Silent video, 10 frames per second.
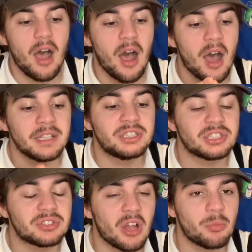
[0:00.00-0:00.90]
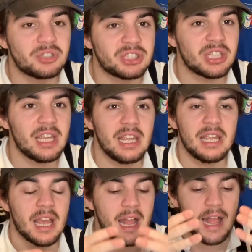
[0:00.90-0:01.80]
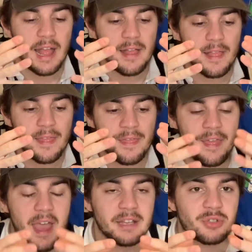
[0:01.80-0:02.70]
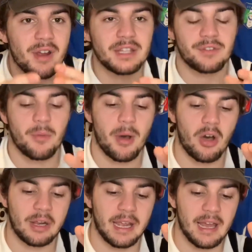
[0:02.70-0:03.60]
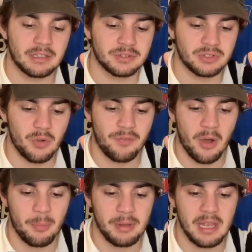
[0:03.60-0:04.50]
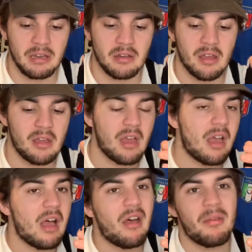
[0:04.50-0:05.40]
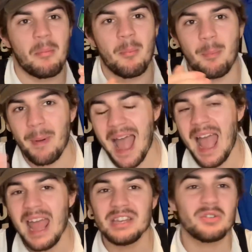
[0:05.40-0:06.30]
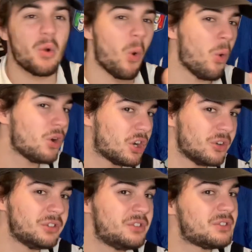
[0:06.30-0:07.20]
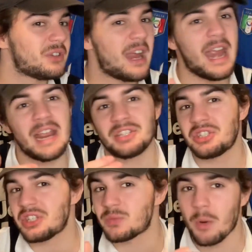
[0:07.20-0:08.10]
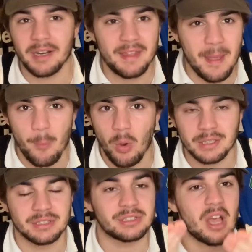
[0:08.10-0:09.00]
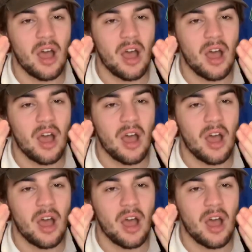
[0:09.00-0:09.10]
I just don't see their transfer market as so far being bad or good. It's just one of them ones.